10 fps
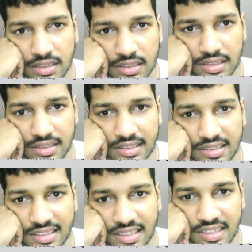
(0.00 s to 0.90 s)
This
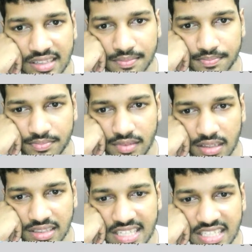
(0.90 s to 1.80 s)
is the
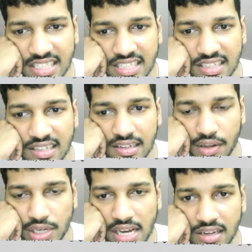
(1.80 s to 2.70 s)
detailed
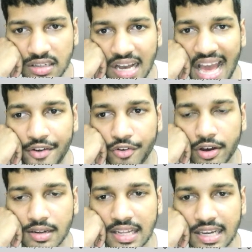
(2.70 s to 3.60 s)

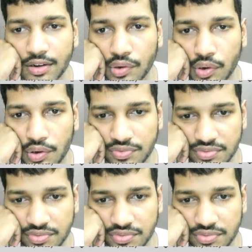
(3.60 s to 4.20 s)
hand-drawn layout of